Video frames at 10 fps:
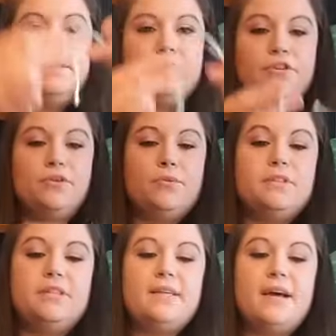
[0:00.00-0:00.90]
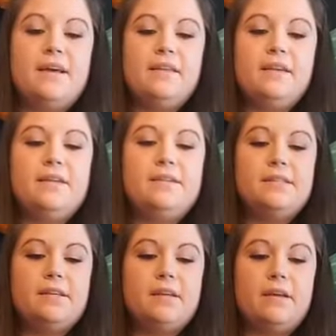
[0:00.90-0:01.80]
Then you want to tie the
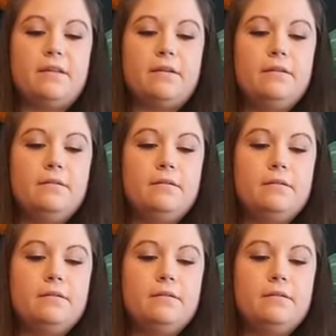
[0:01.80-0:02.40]
ends together.